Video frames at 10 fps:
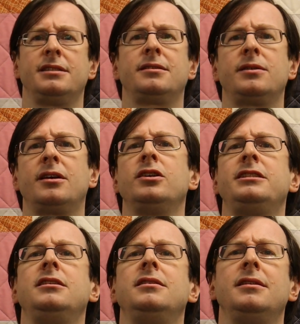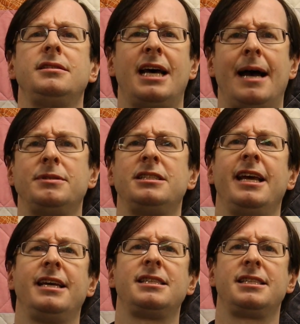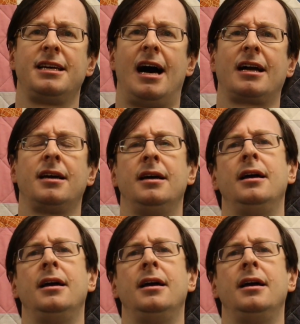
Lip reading: It's a good time to take stock.